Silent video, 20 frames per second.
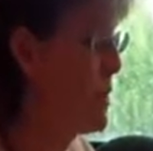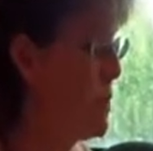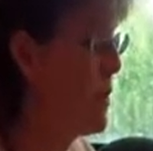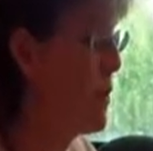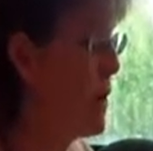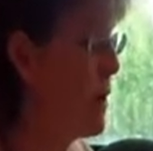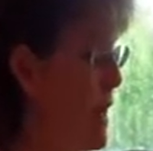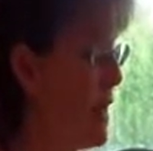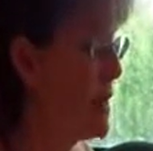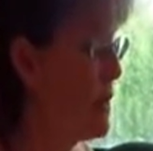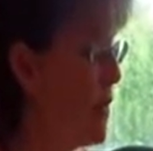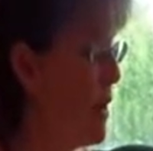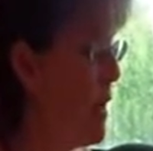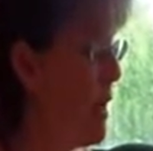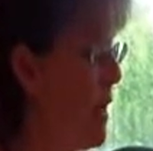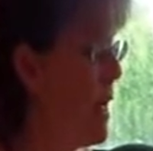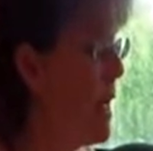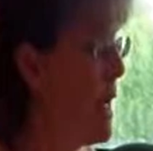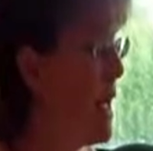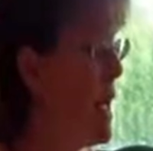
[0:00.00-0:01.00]
store as
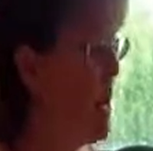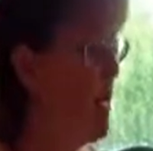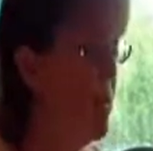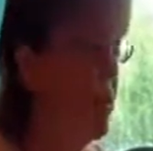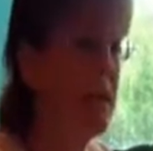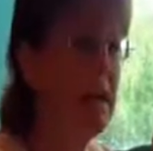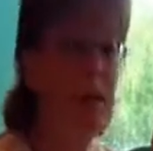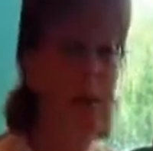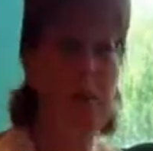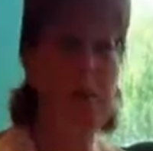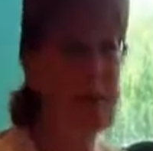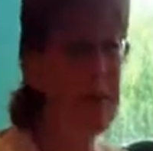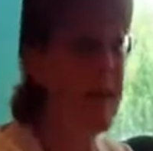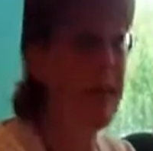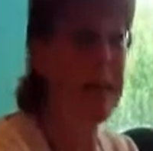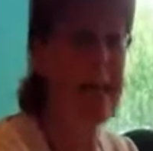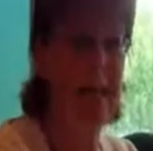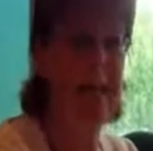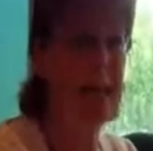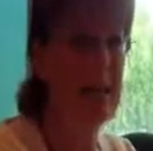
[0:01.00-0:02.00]
well. But I don't
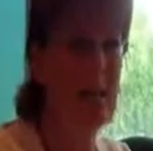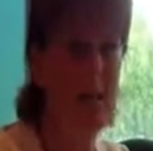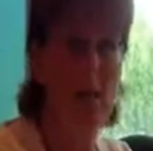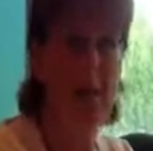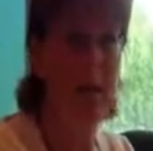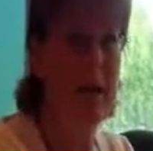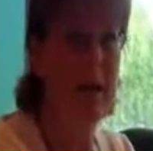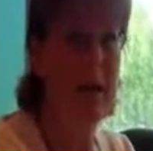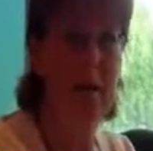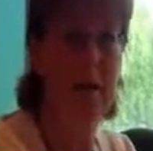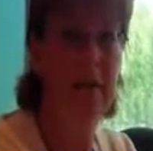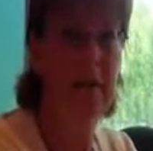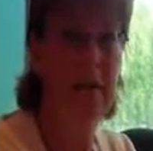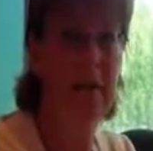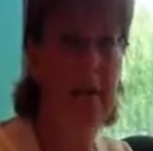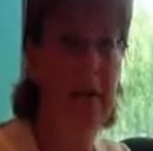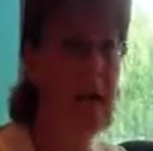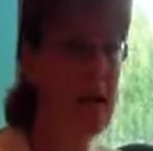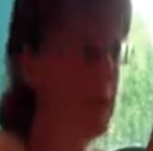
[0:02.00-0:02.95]
take it anywhere else.